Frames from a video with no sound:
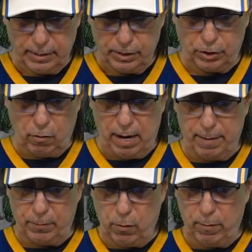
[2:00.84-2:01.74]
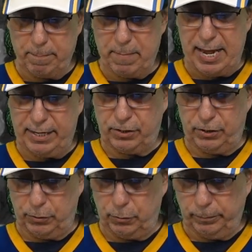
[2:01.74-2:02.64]
So I'm going back
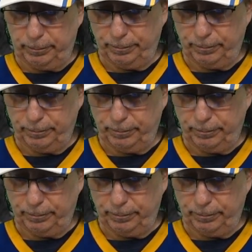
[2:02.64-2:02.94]
to